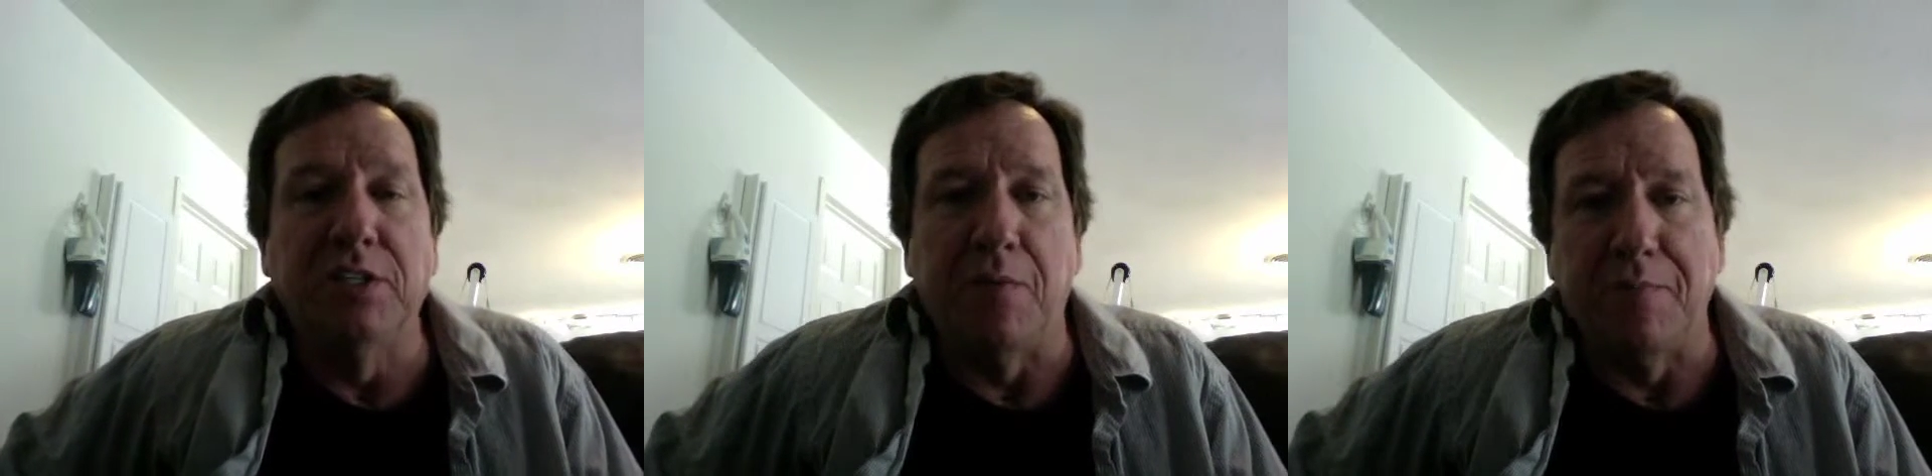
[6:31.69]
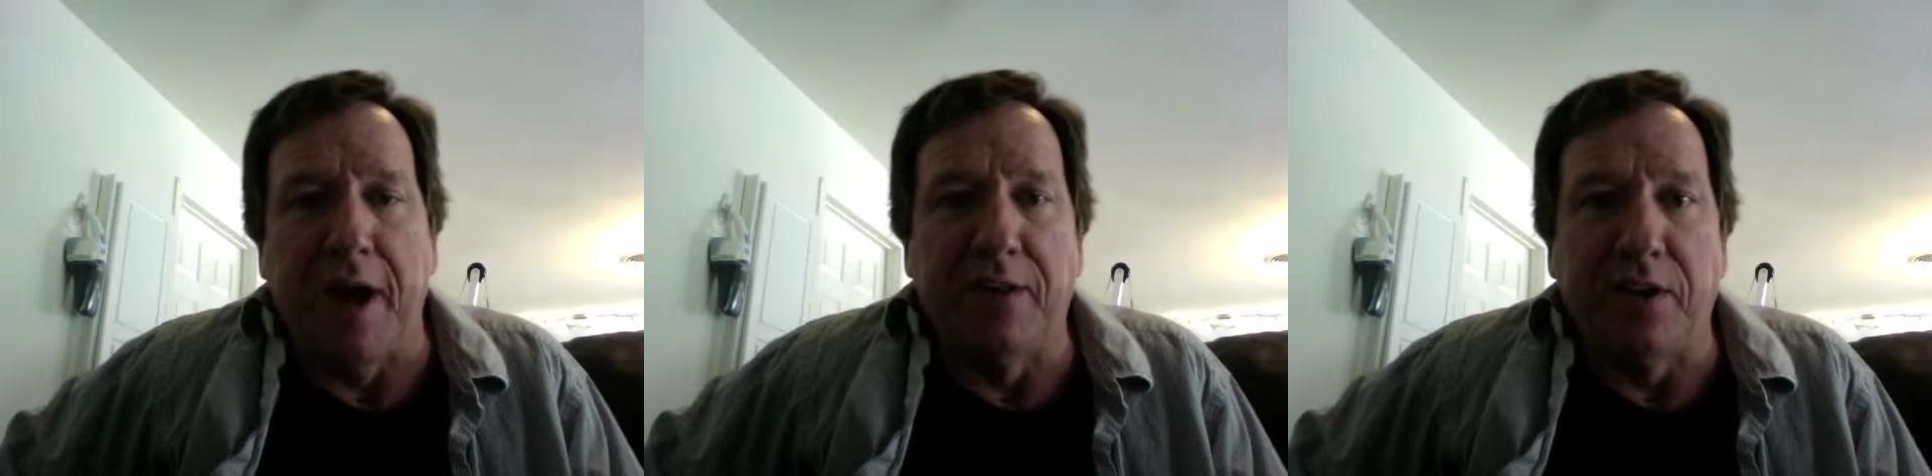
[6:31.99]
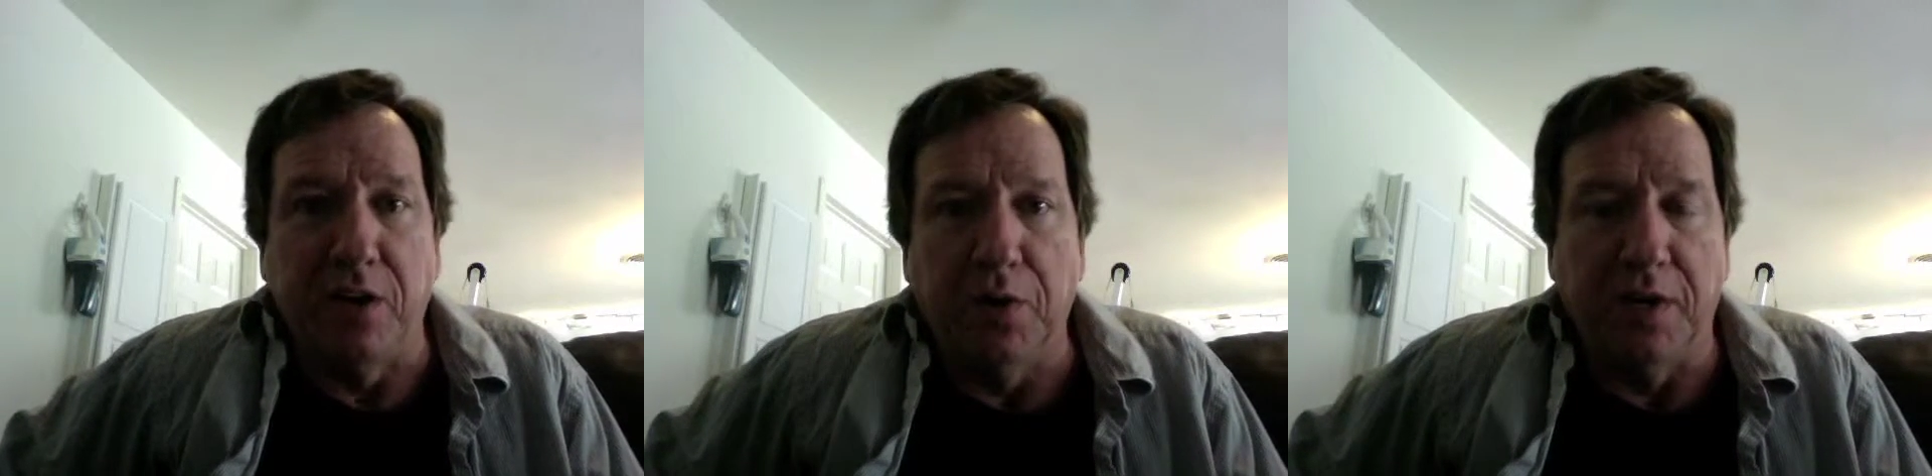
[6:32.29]
some math
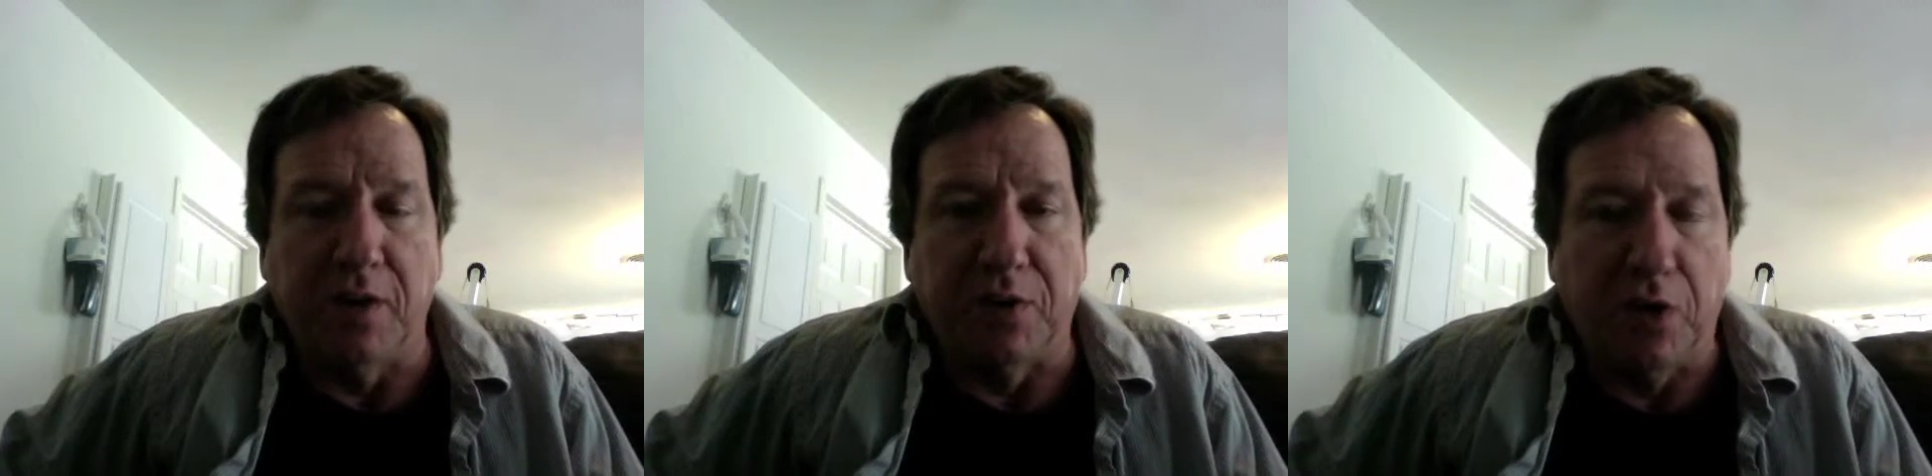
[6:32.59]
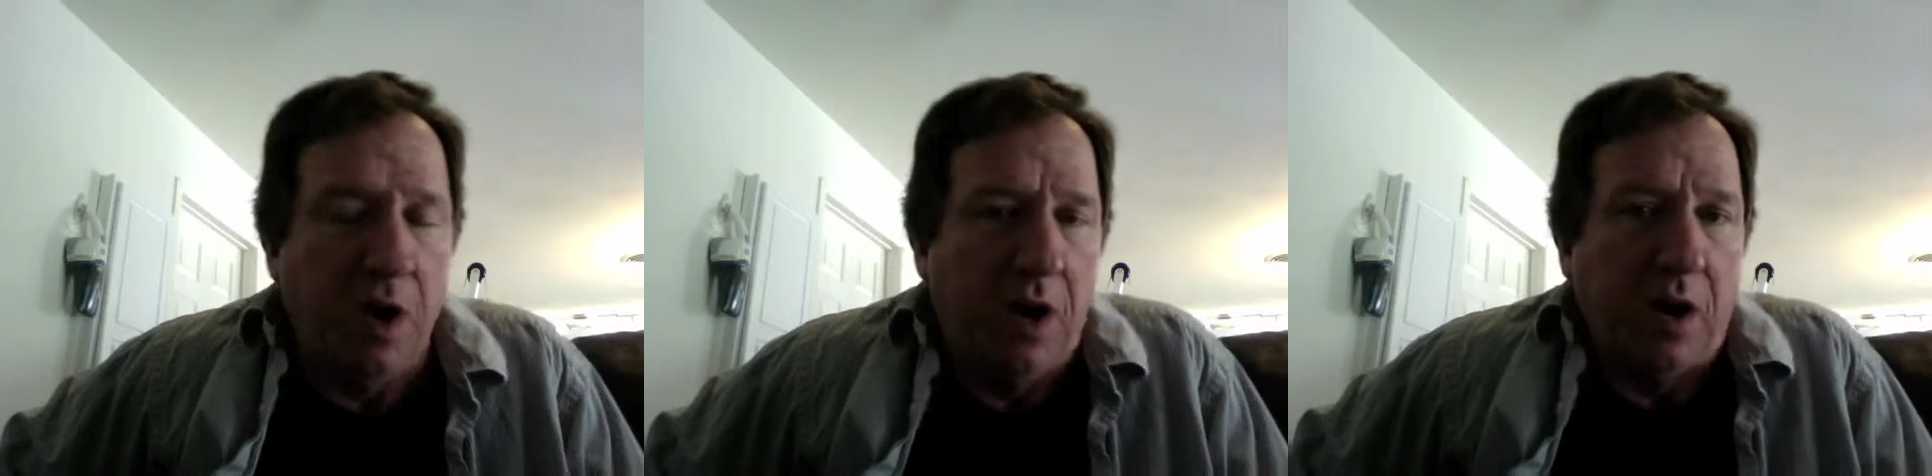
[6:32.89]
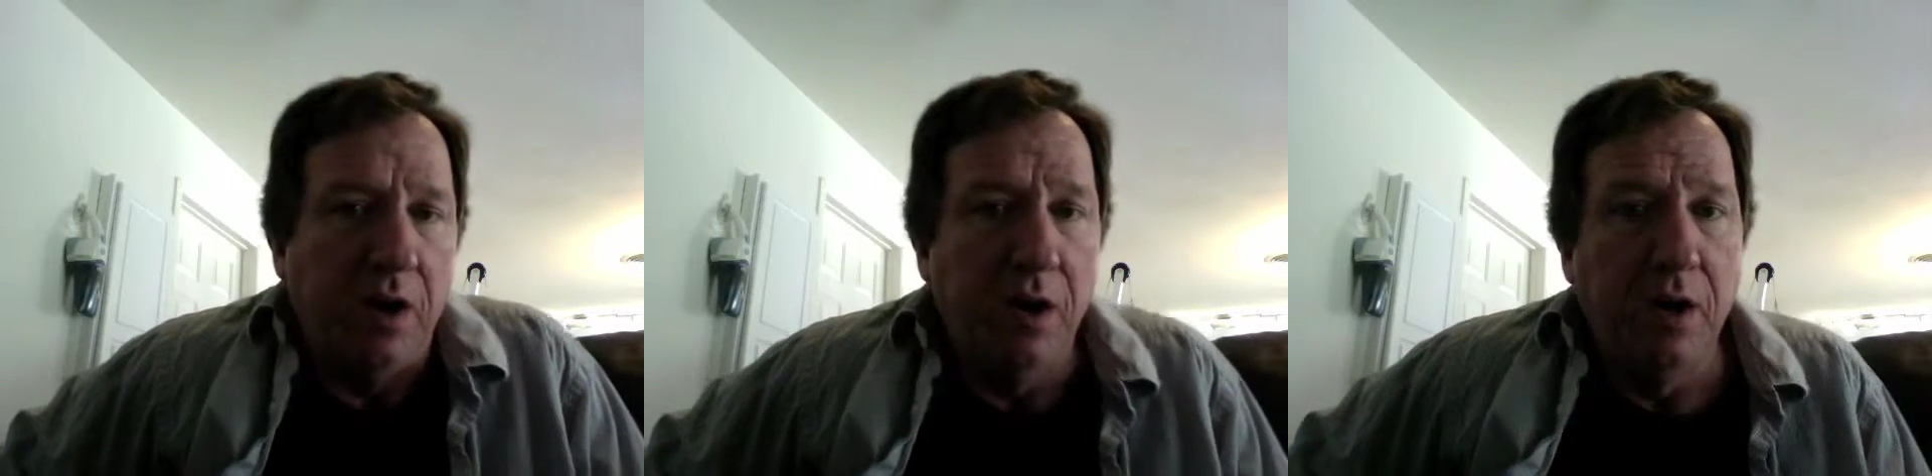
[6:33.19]
that you could never
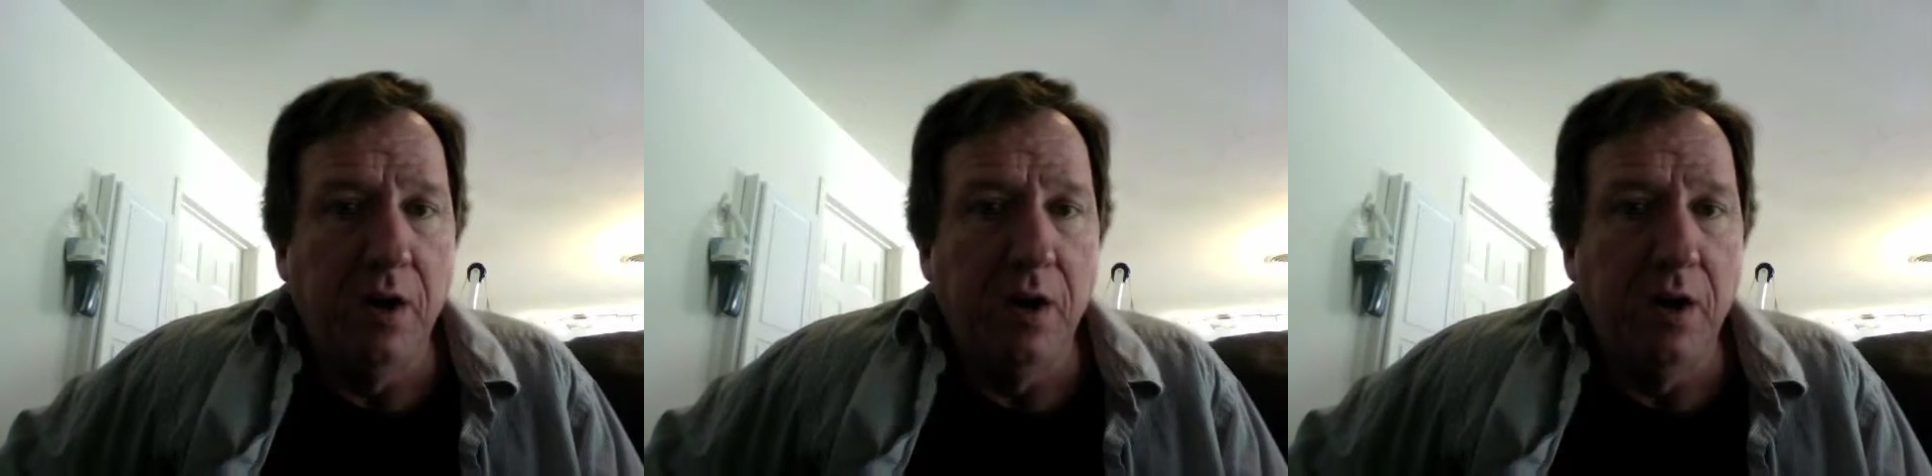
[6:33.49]
learn.